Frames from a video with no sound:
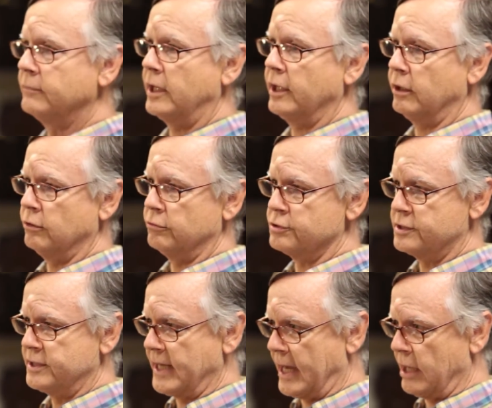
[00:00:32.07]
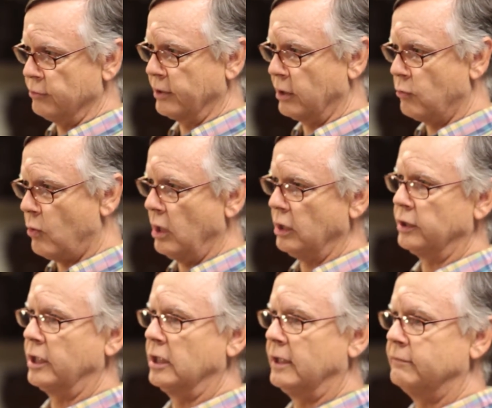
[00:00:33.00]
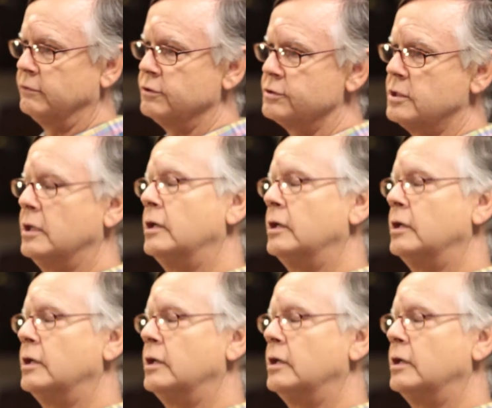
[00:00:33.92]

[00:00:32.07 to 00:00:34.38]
it goes down in quality levels